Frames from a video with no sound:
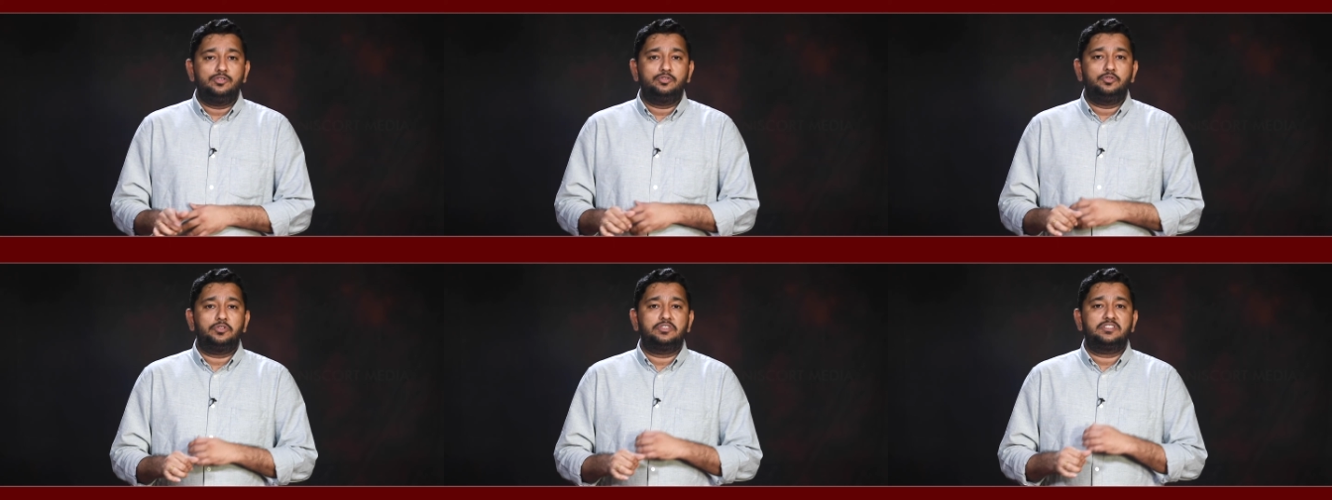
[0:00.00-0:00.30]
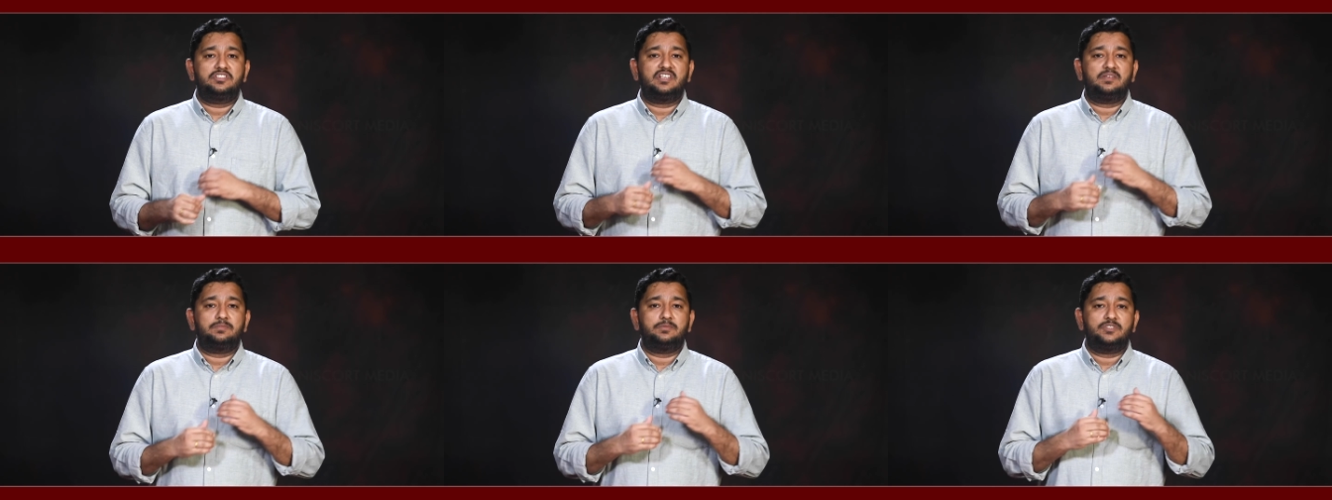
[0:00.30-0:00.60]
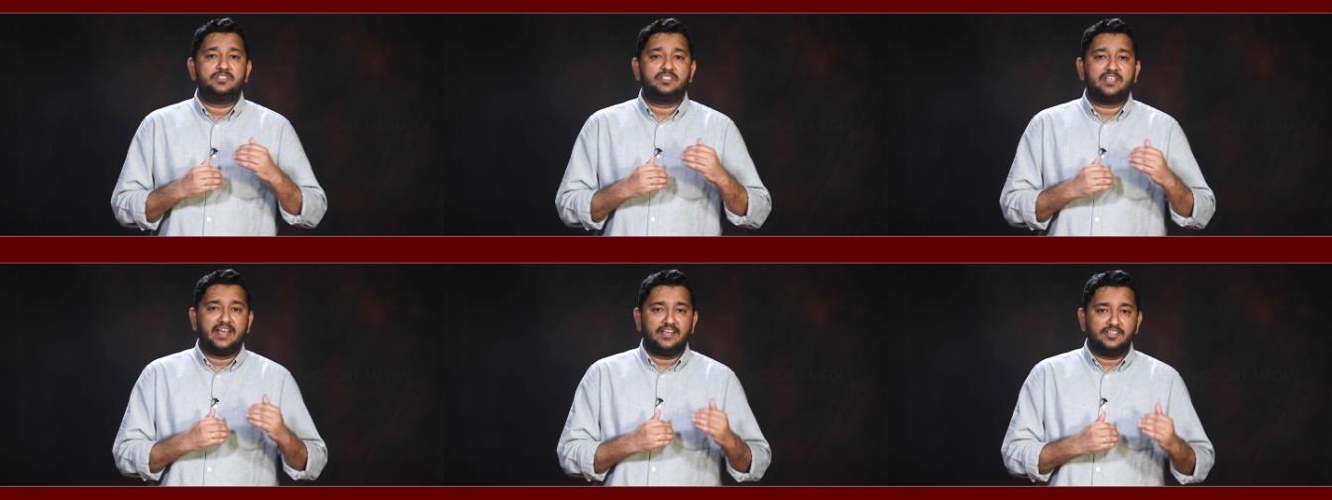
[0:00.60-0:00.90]
to
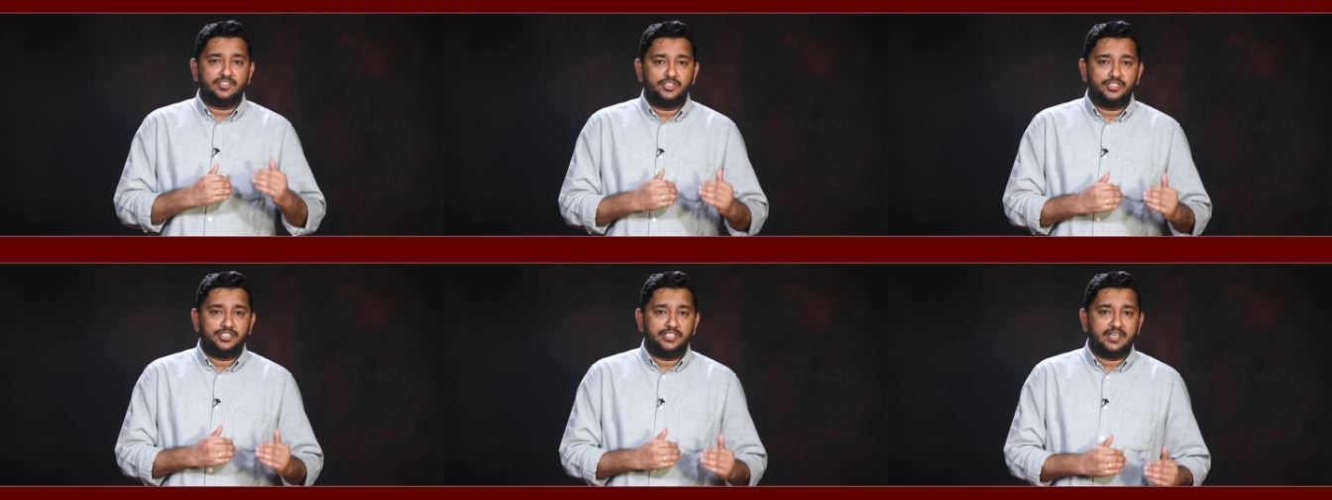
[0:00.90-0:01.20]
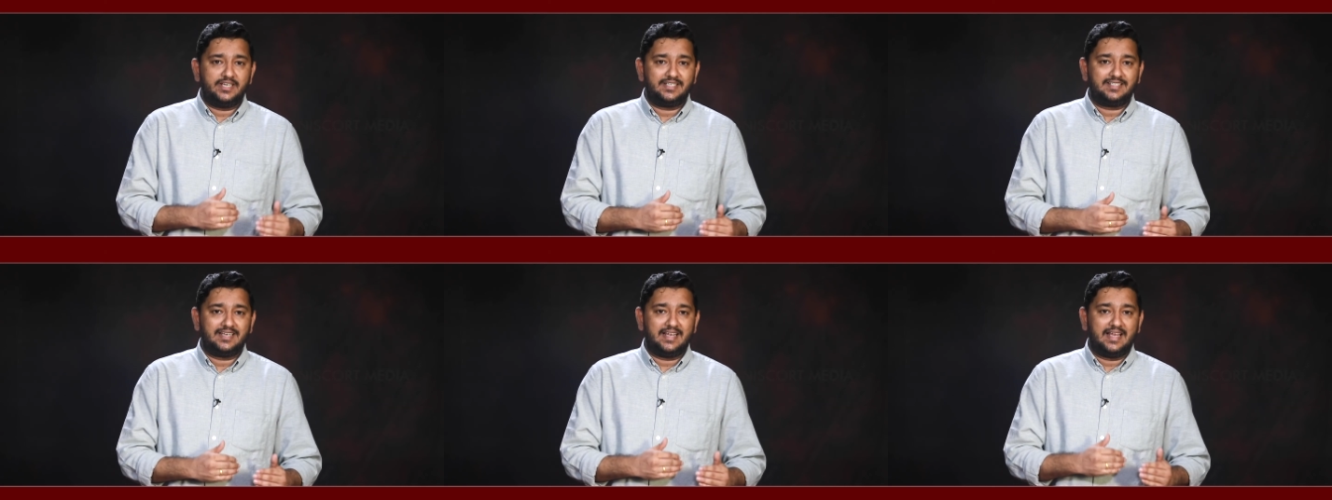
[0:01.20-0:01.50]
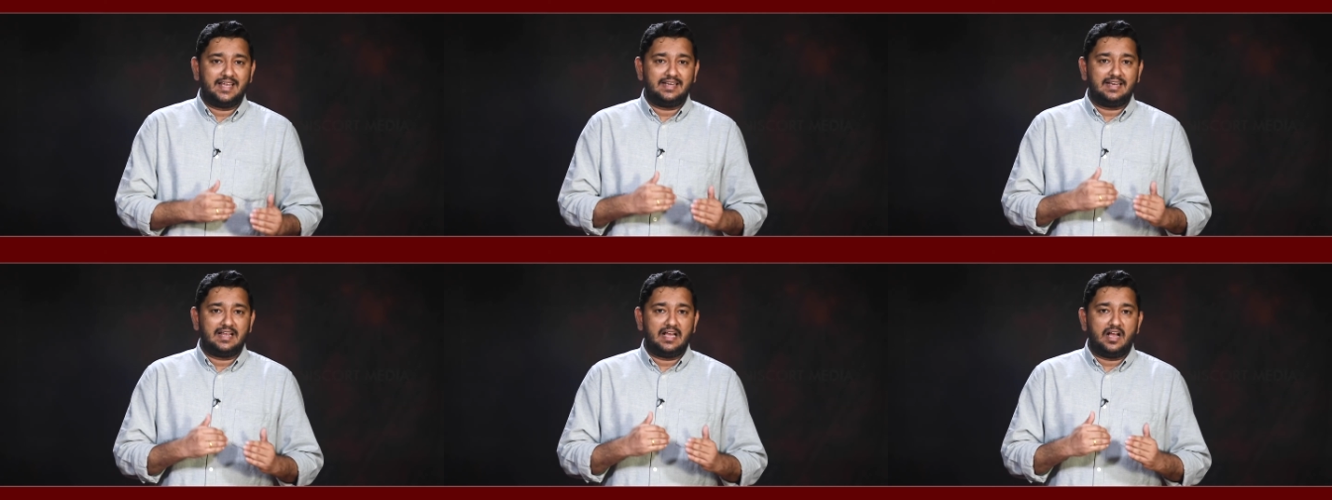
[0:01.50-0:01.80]
substantiate
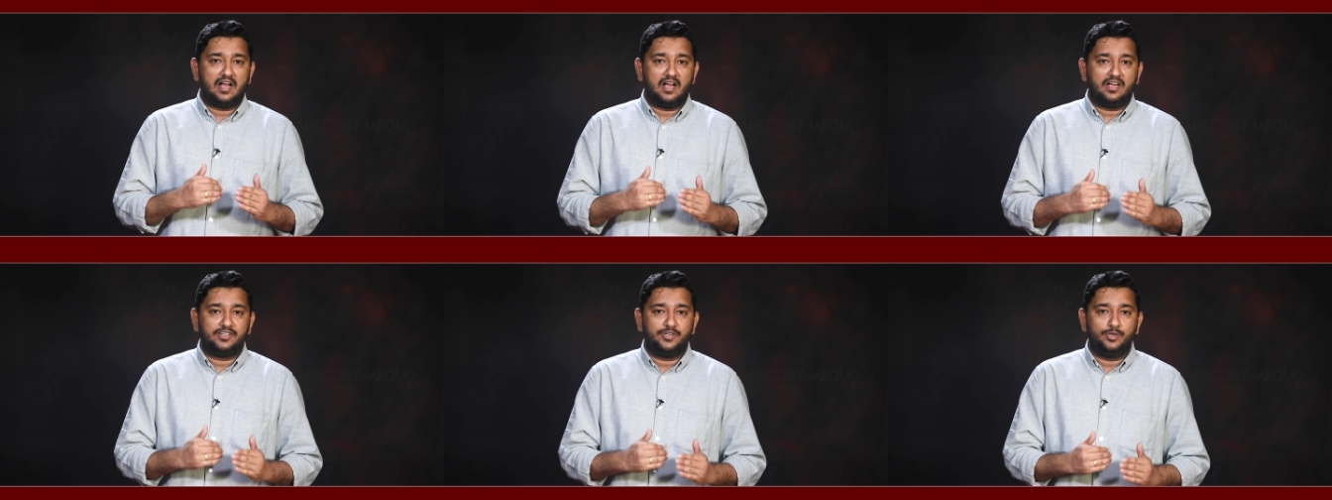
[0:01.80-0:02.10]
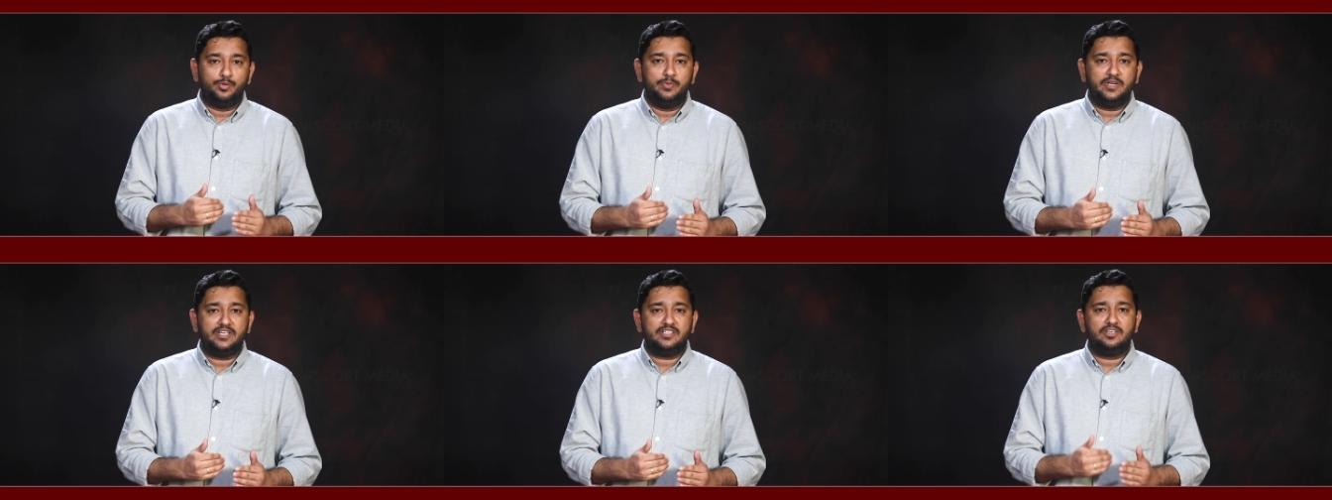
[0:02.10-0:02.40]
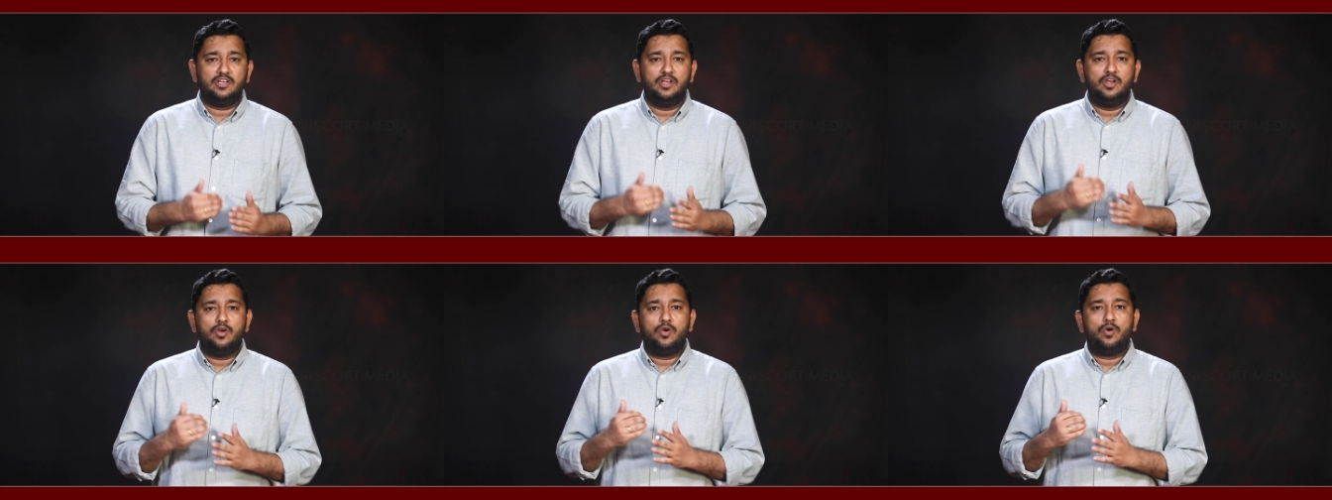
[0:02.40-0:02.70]
an
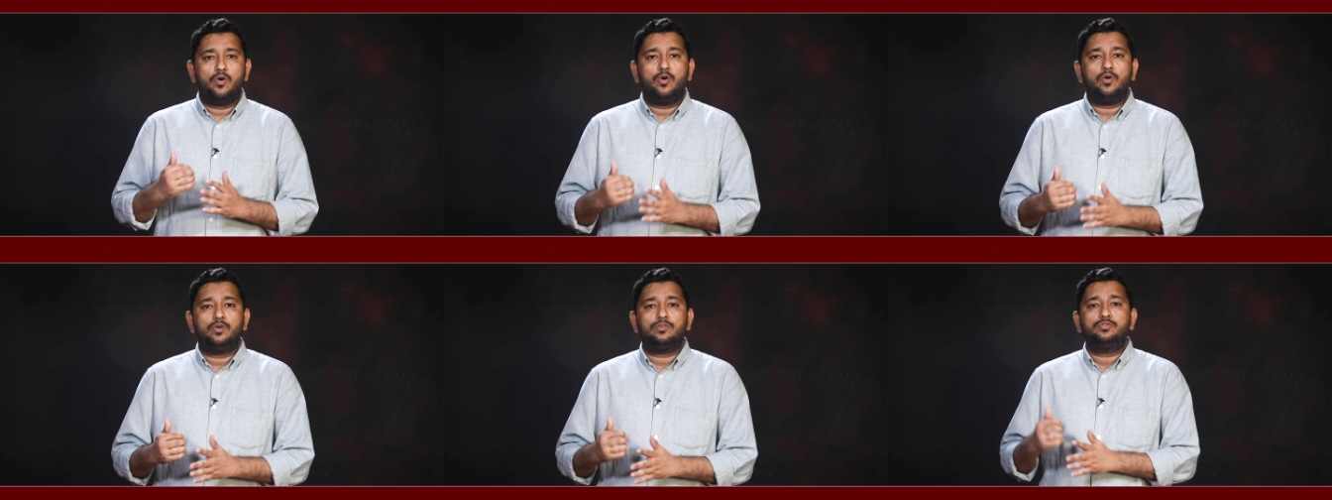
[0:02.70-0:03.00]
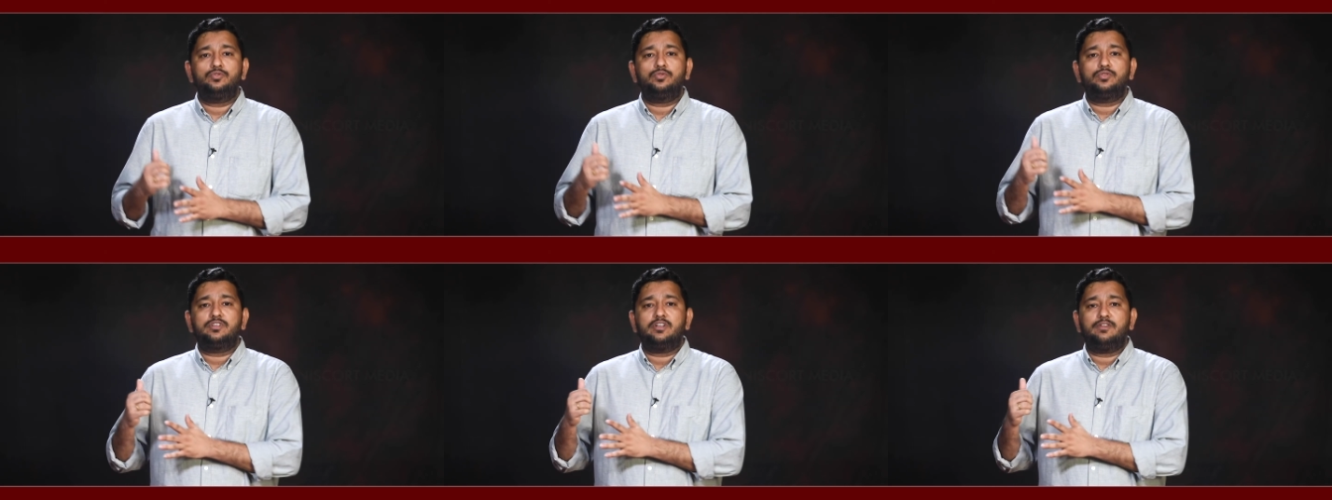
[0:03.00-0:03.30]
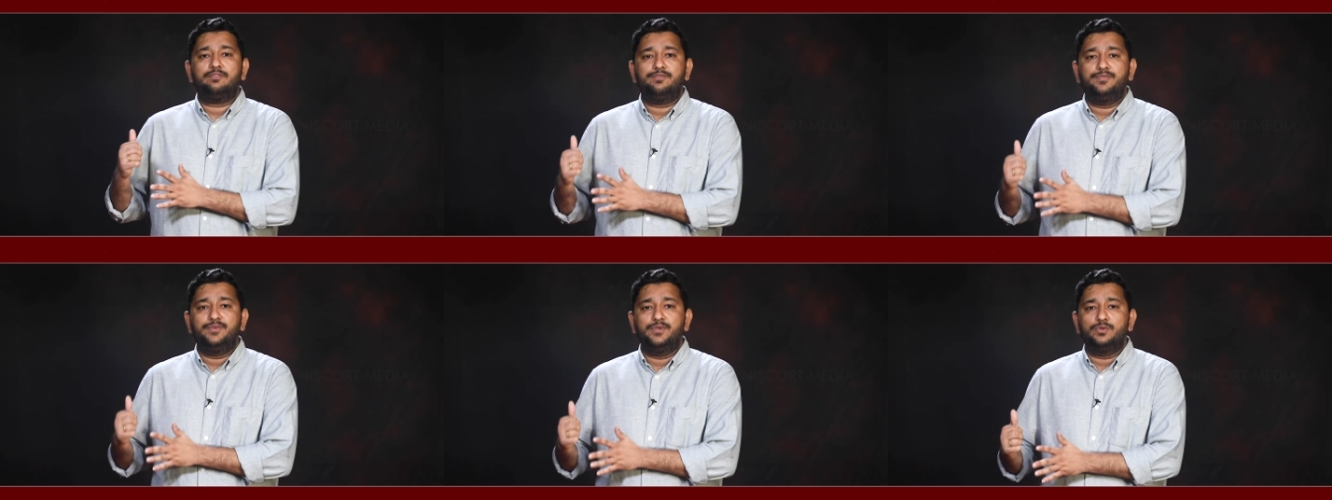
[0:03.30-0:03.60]
argument or to
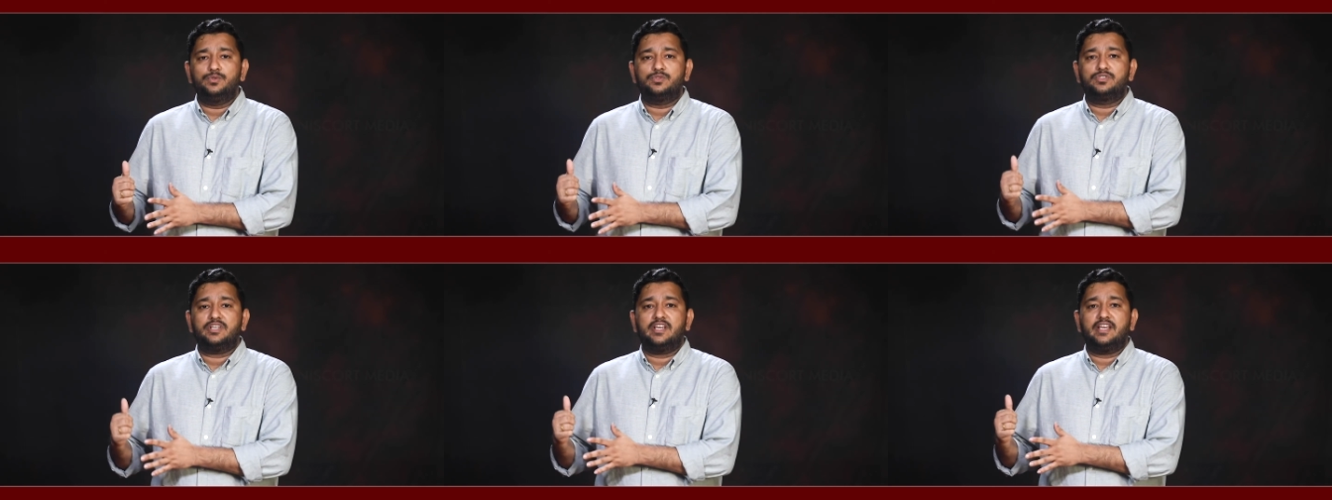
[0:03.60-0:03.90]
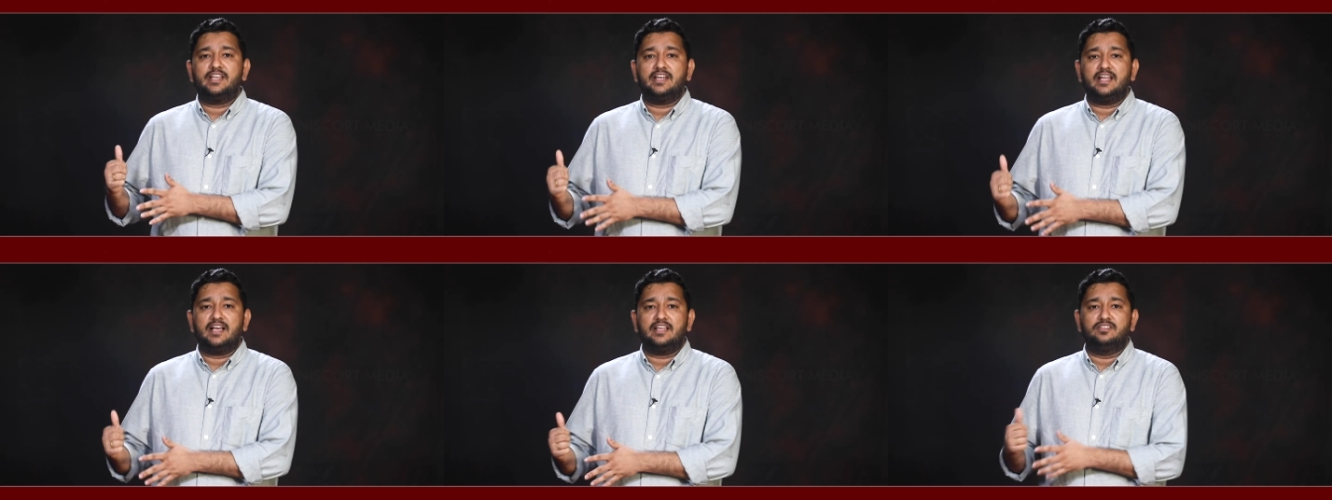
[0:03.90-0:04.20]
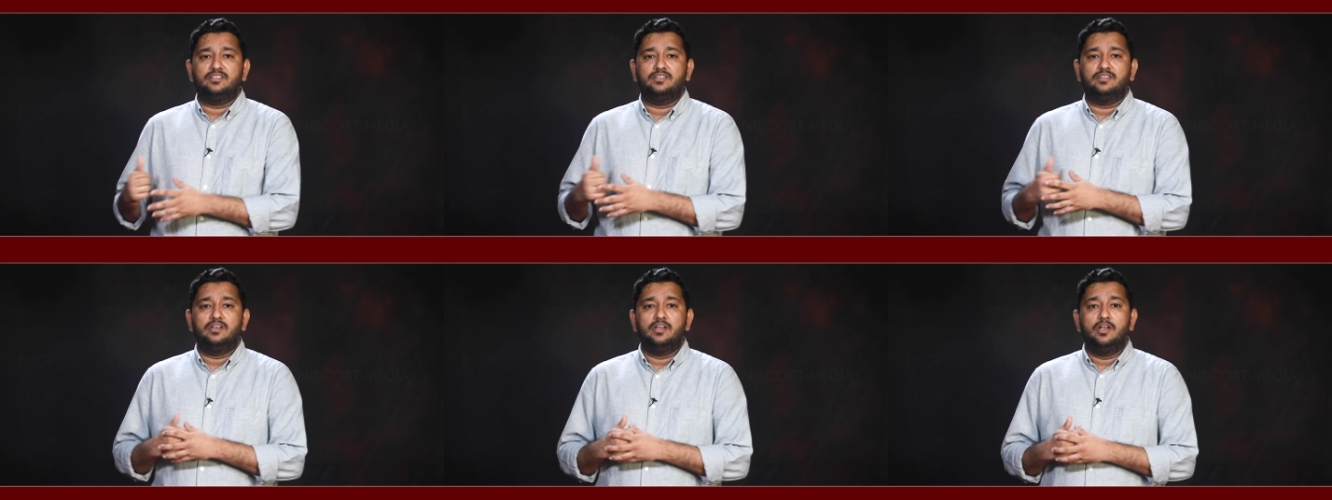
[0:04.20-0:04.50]
refute
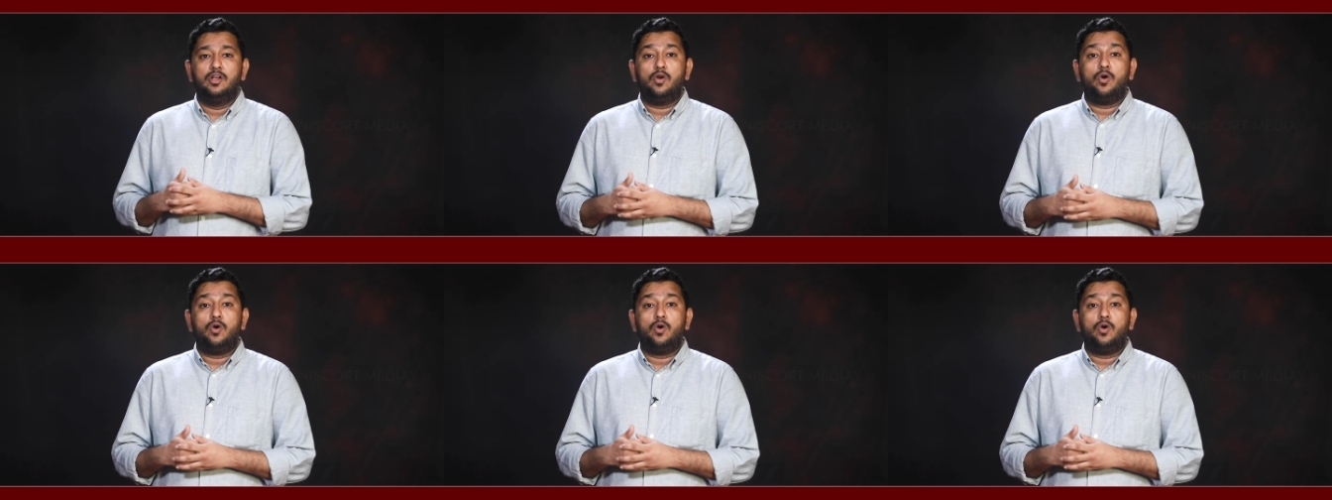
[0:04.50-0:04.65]
another